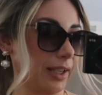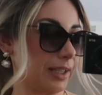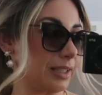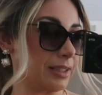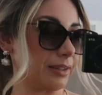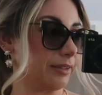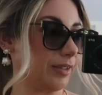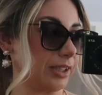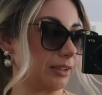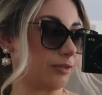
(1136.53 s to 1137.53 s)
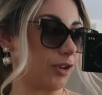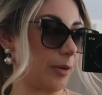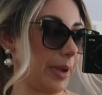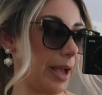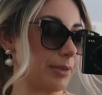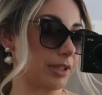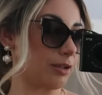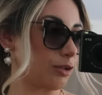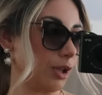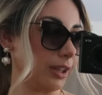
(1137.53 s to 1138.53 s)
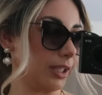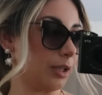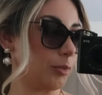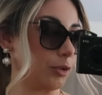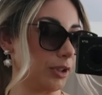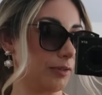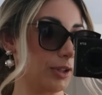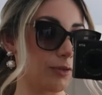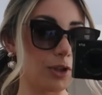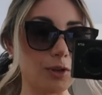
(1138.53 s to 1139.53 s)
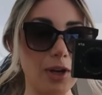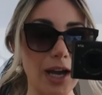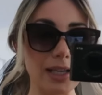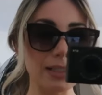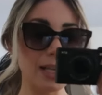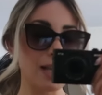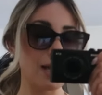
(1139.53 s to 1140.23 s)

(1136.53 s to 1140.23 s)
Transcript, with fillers: I can easily find it from Amazon, so I'll link both of it for you guys.